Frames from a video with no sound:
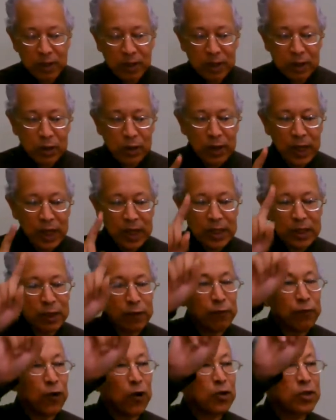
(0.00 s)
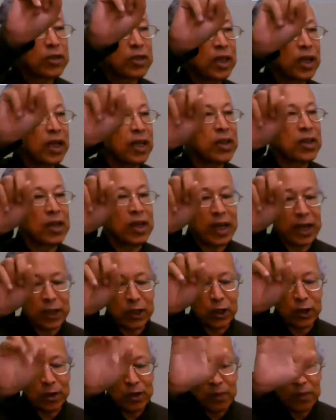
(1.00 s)
So that's the first thing in the
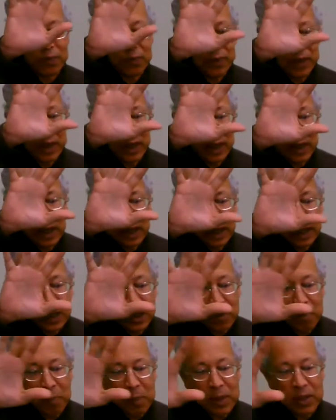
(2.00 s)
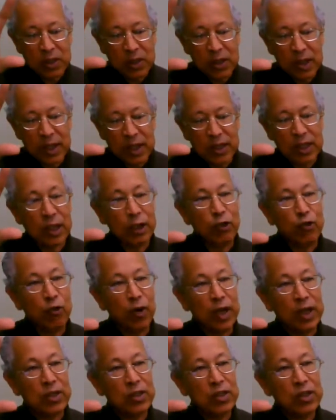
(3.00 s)
letter, the business
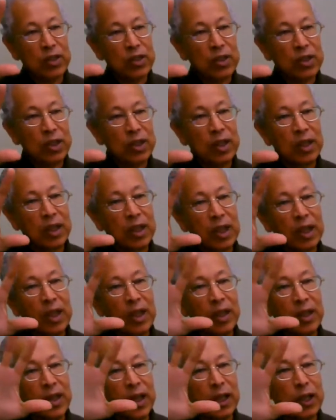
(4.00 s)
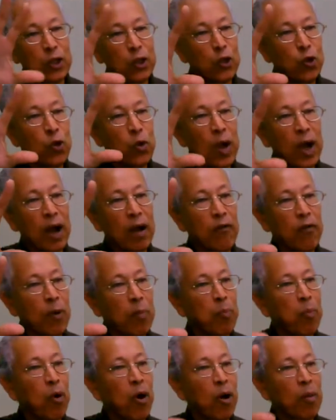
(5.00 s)
address that you have
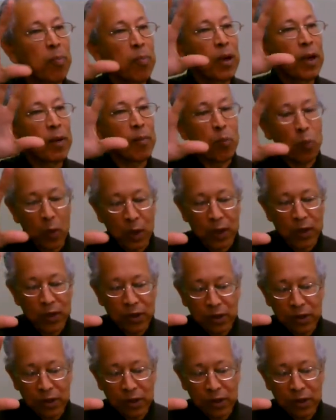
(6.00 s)
a problem with.